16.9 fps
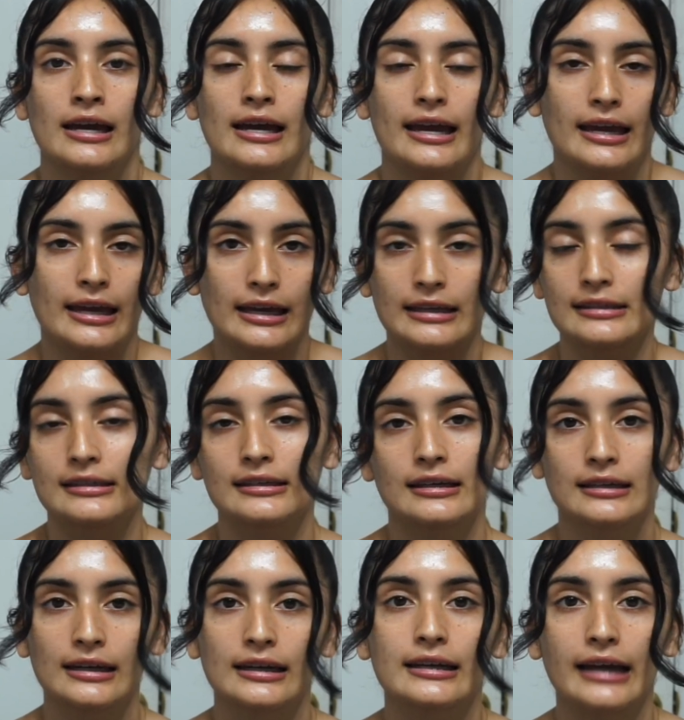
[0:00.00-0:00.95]
it's going
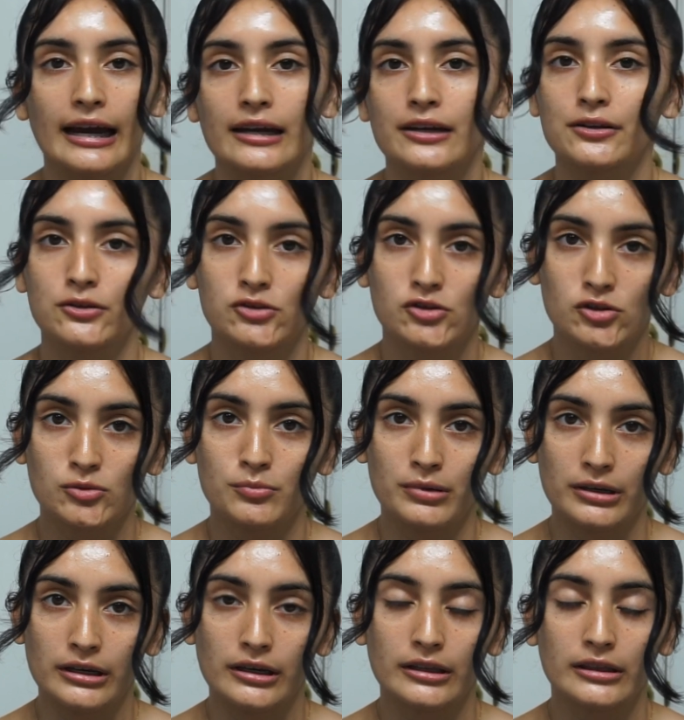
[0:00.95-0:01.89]
to guide you to
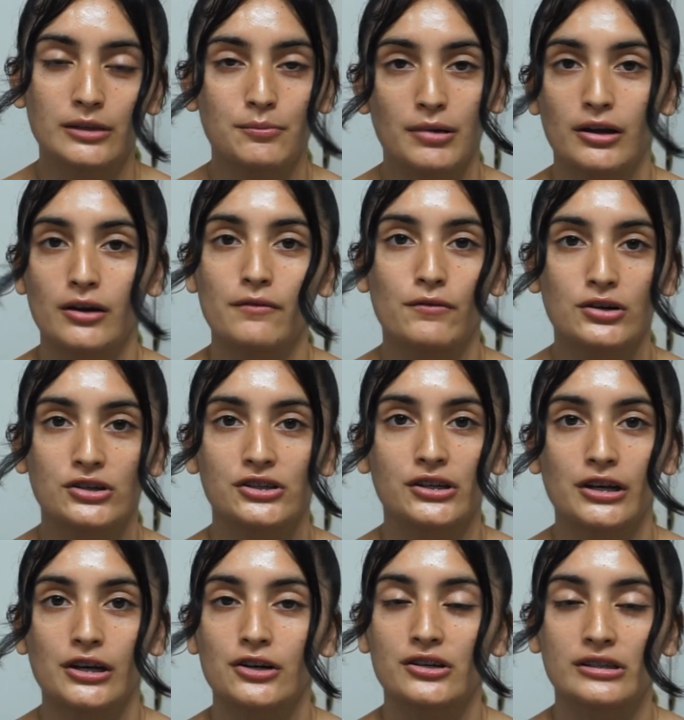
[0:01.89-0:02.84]
be the better version of
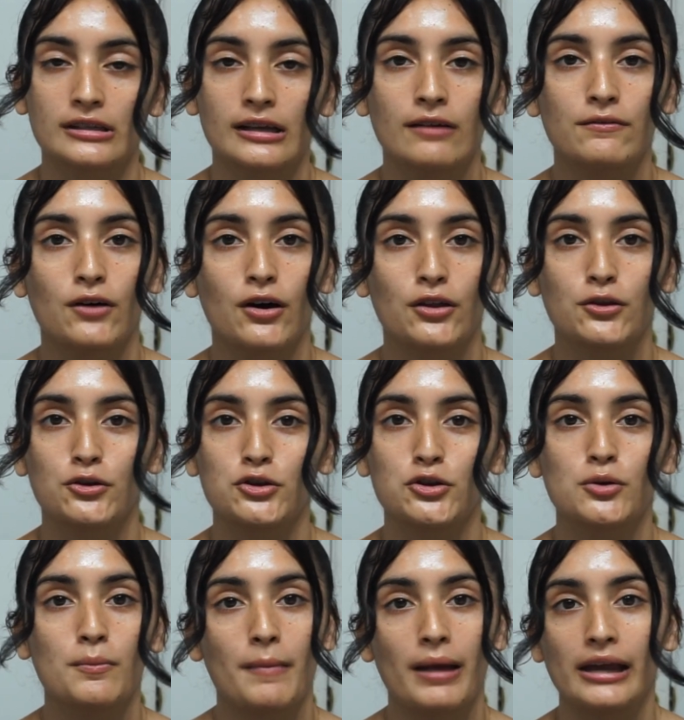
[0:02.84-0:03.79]
yourself, although you
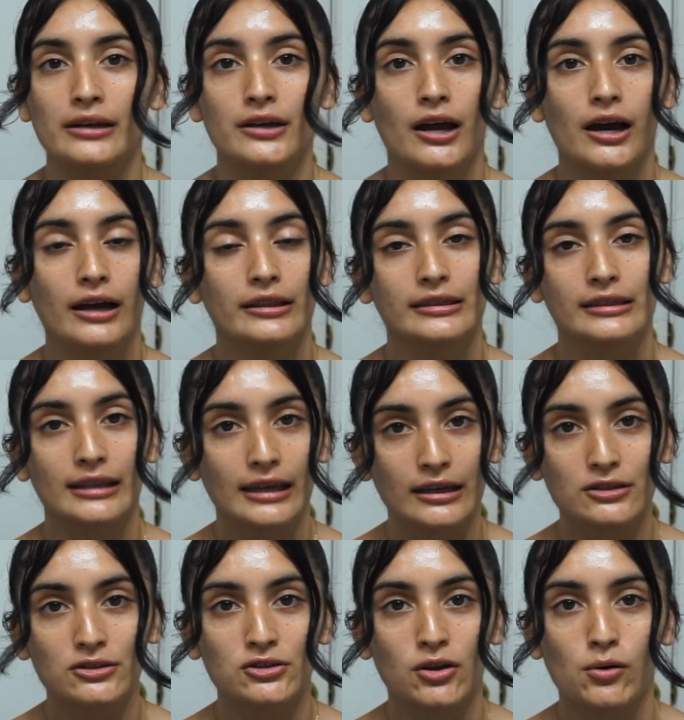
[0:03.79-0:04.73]
may not think
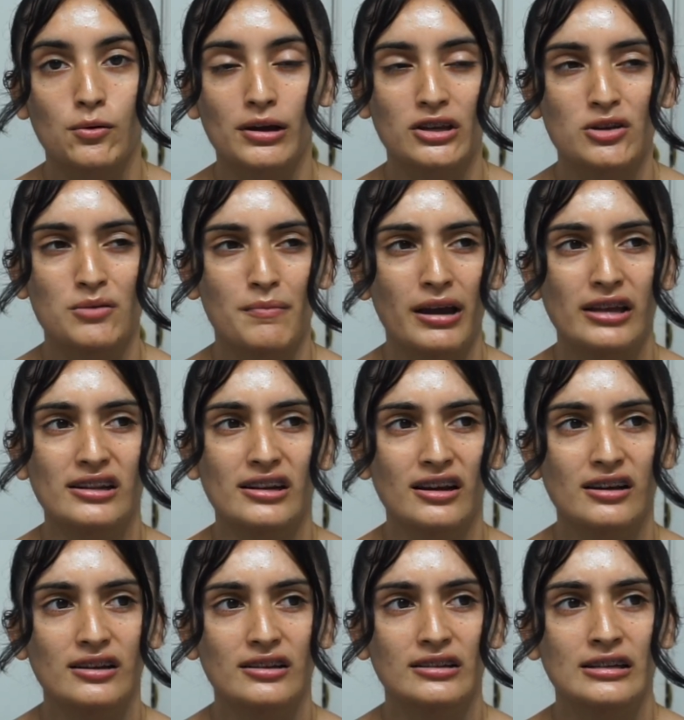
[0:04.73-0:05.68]
so, and you may
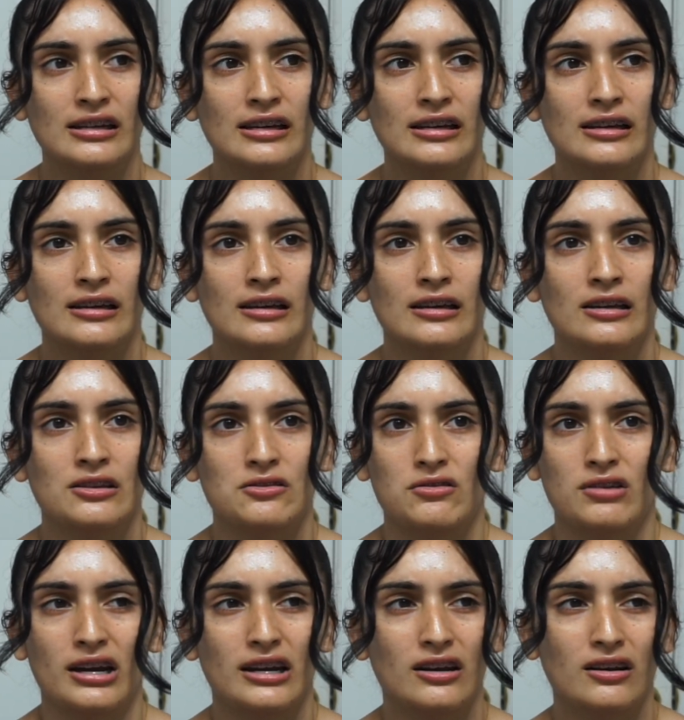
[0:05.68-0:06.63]
not, you
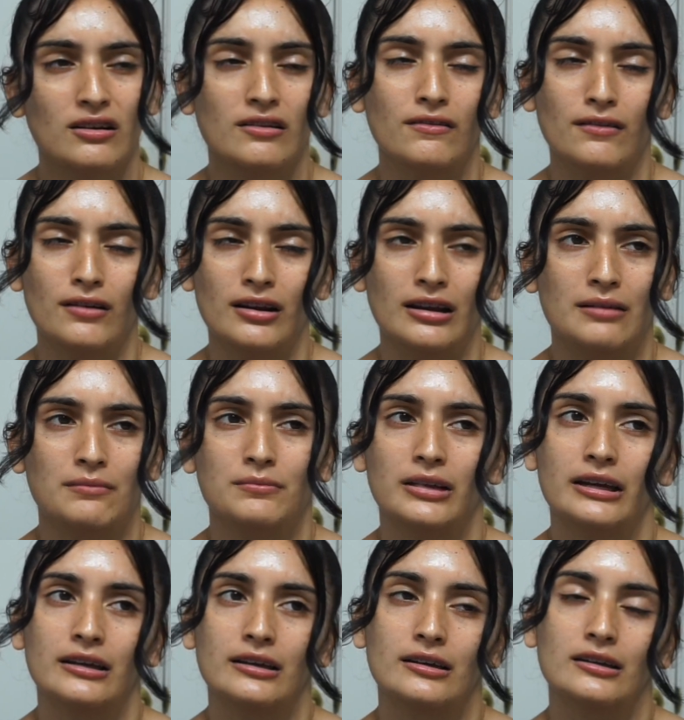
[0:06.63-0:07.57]
kind of am
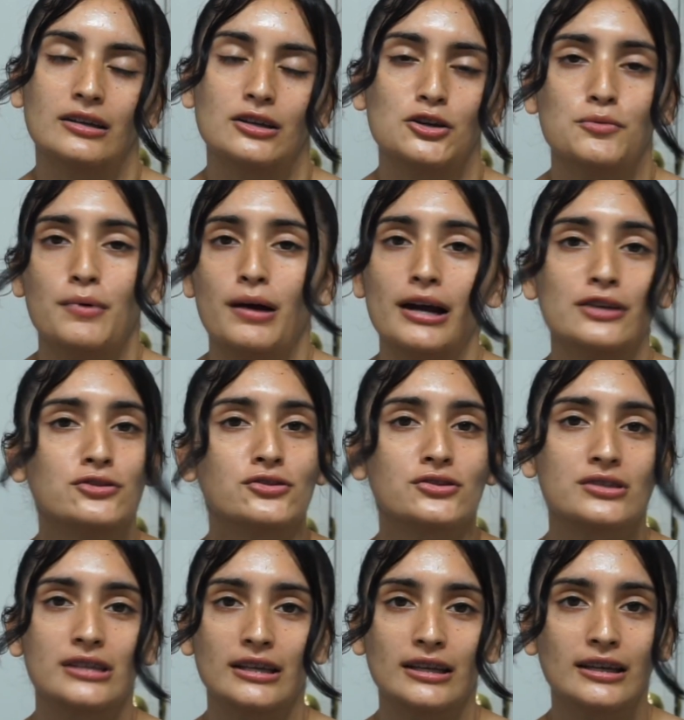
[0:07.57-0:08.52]
like, you're probably just
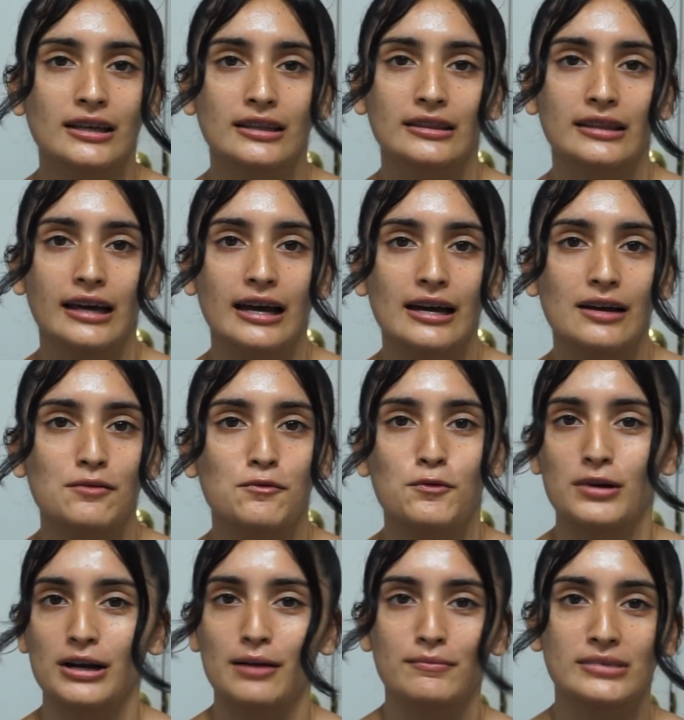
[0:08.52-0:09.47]
thinking that what
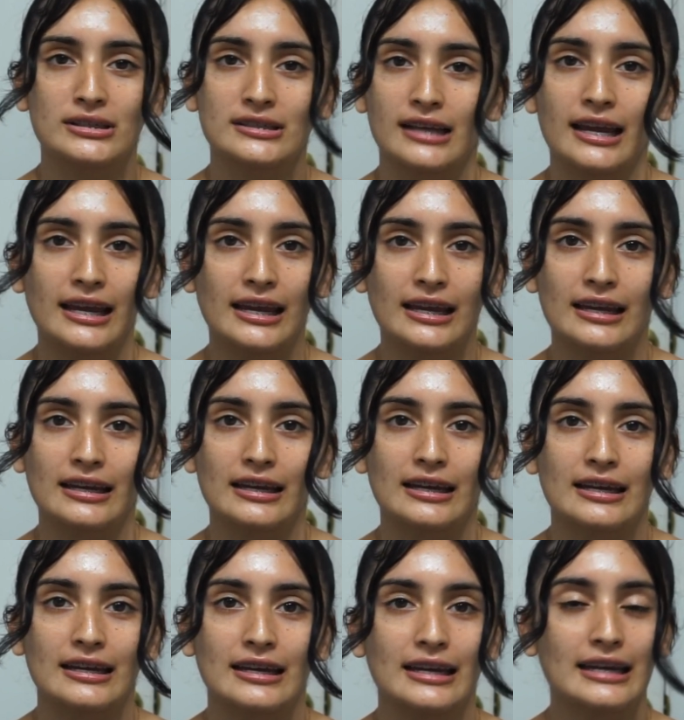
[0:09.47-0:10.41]
I'm saying,
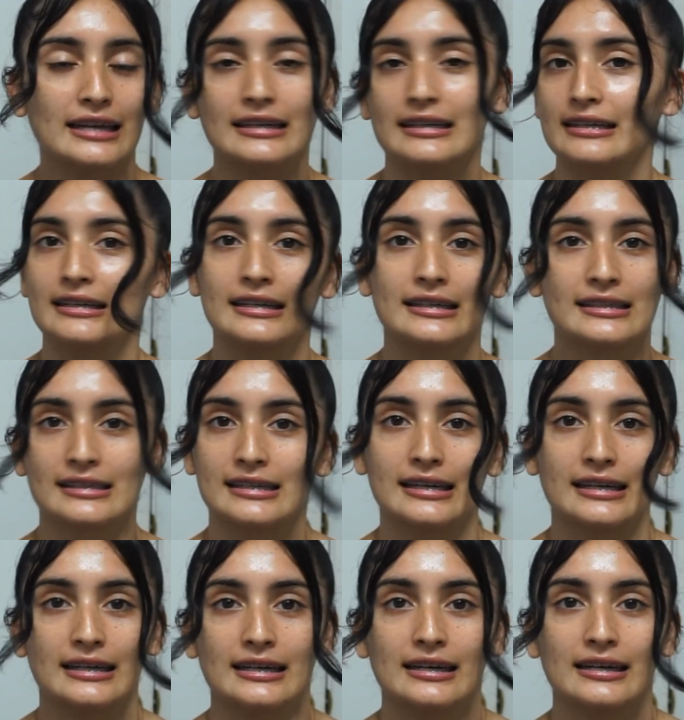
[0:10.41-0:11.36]
it
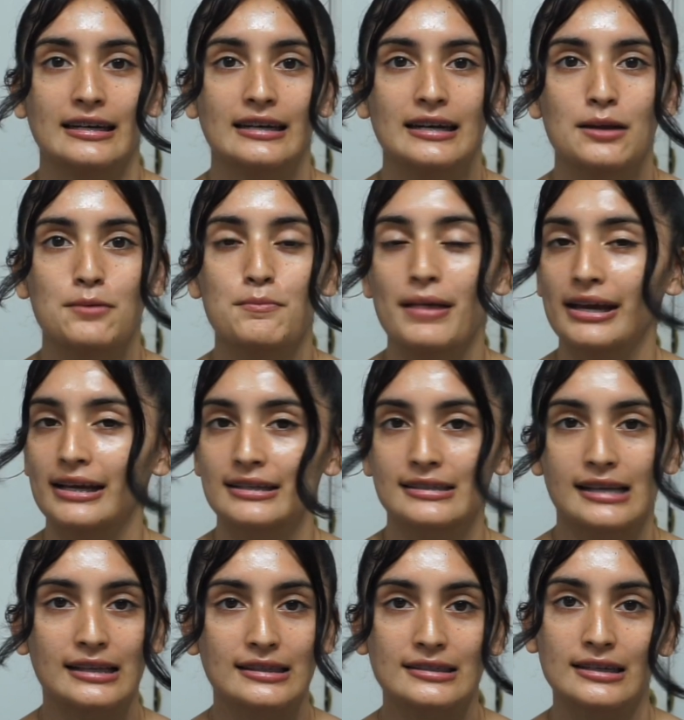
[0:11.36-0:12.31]
doesn't make
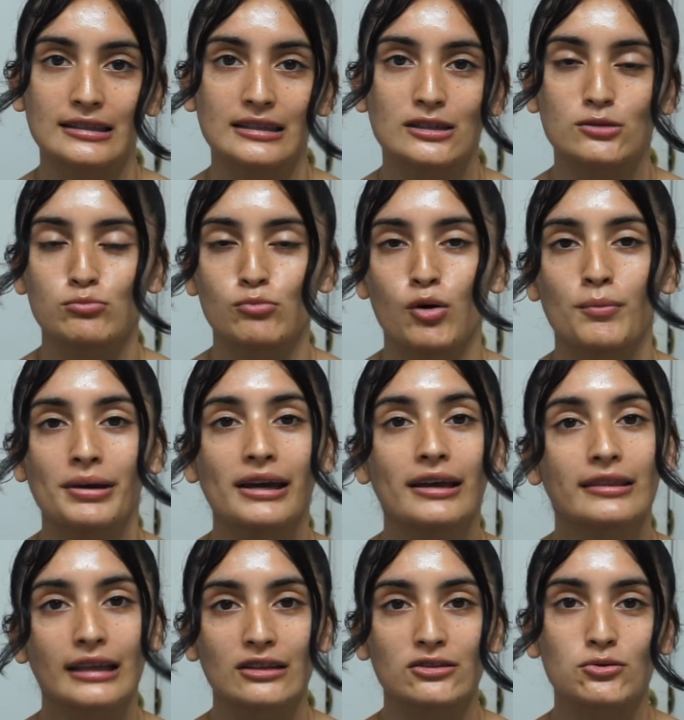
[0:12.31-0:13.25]
sense in this moment, and
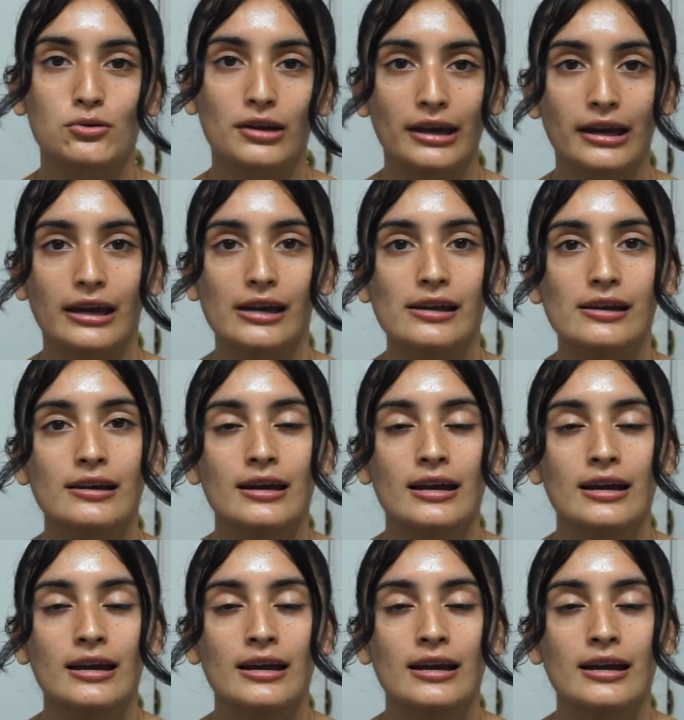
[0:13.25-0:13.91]
that's okay.